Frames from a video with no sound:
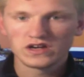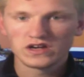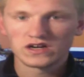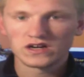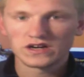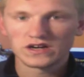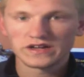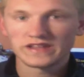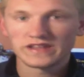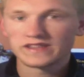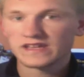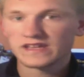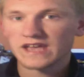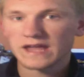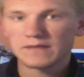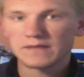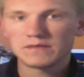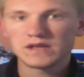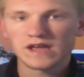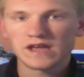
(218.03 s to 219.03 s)
in the
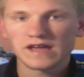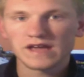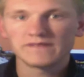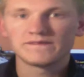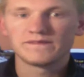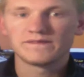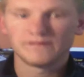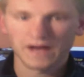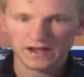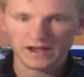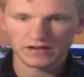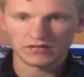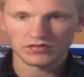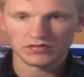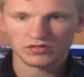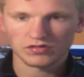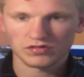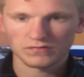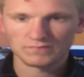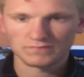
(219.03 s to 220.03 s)
NBA
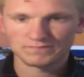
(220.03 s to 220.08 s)
Finals.